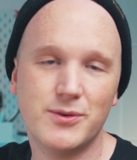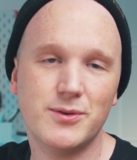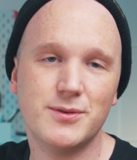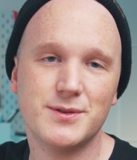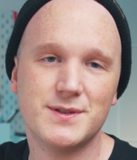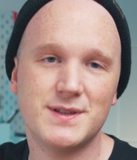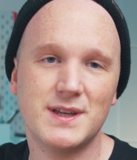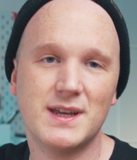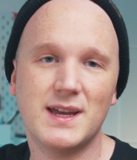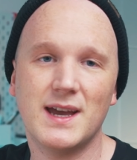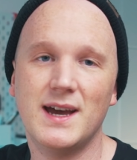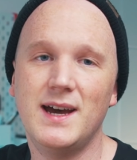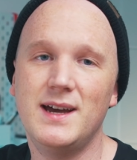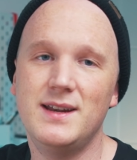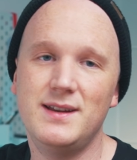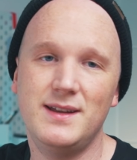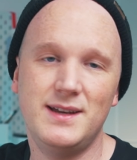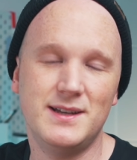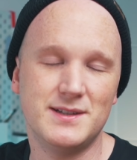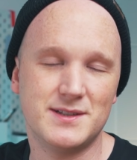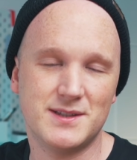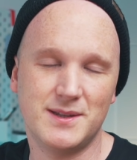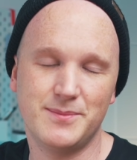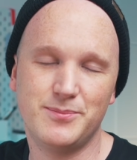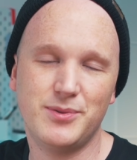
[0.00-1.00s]
course it can,
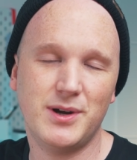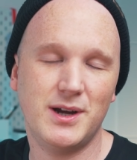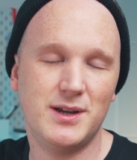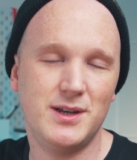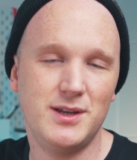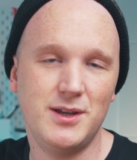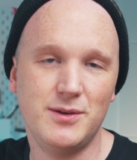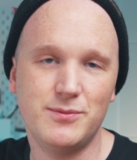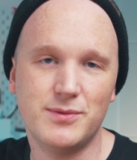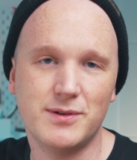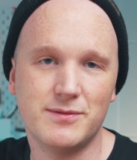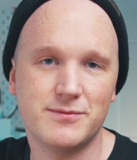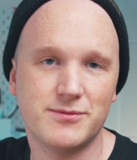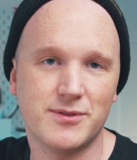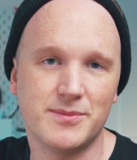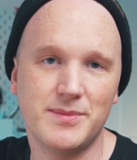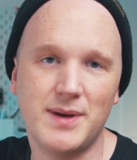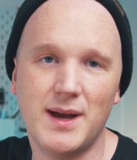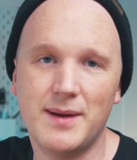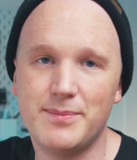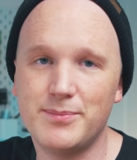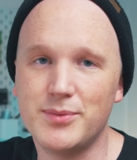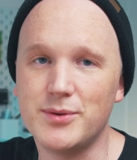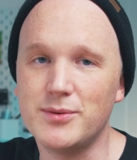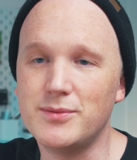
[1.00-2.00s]
it's the brand new one from
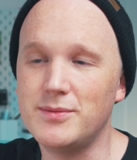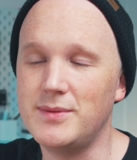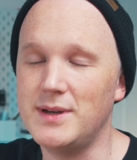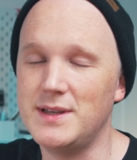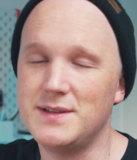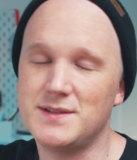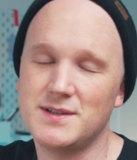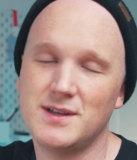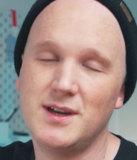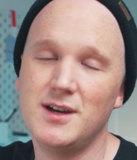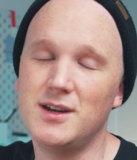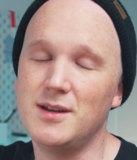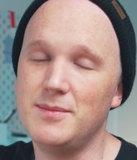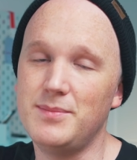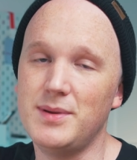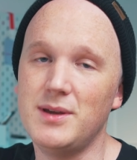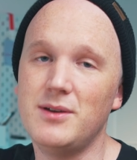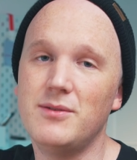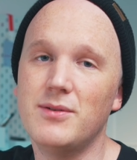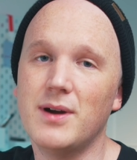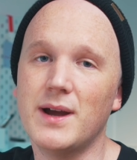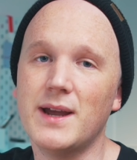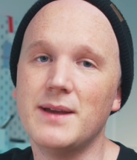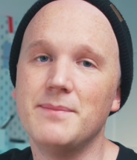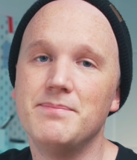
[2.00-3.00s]
Apple, it's gonna be
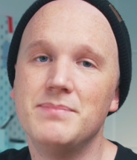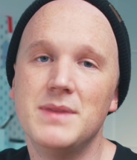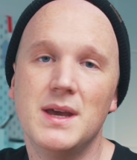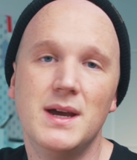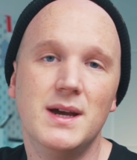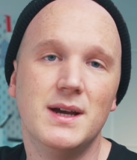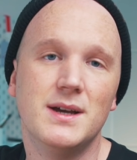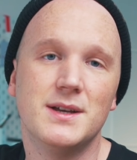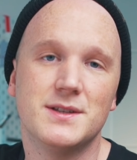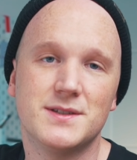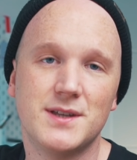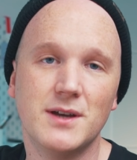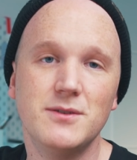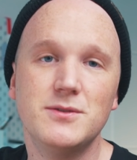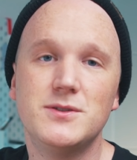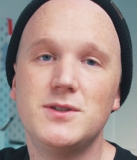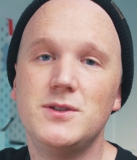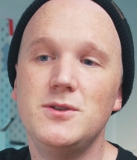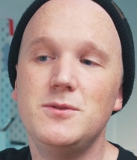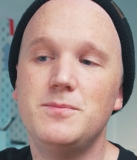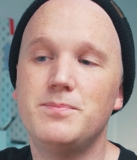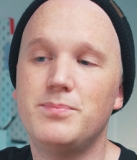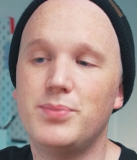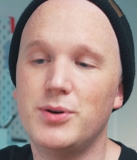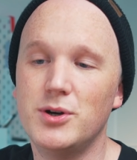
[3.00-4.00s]
great. So
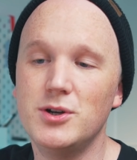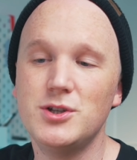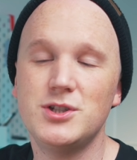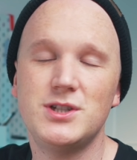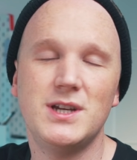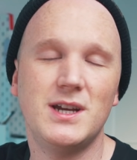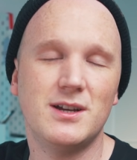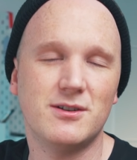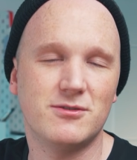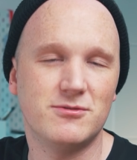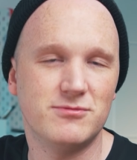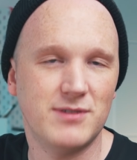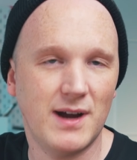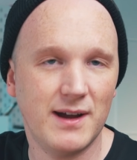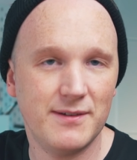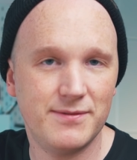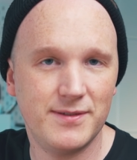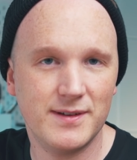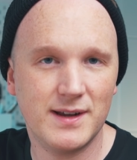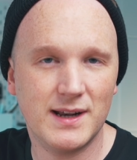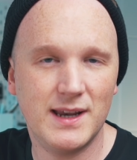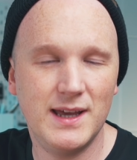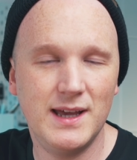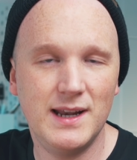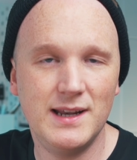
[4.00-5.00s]
to push it
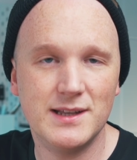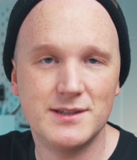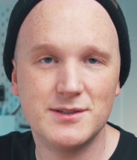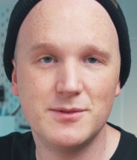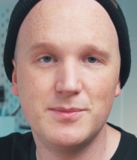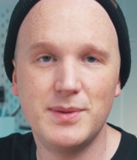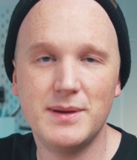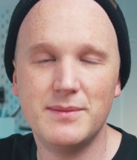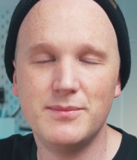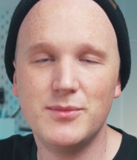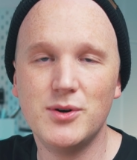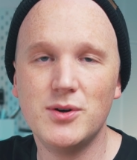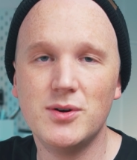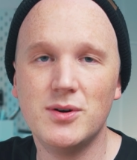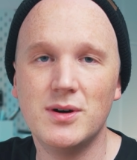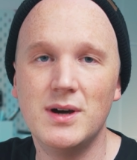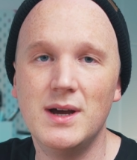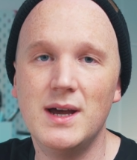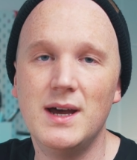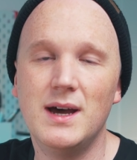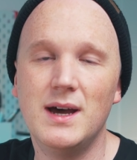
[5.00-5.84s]
graphically a little bit more,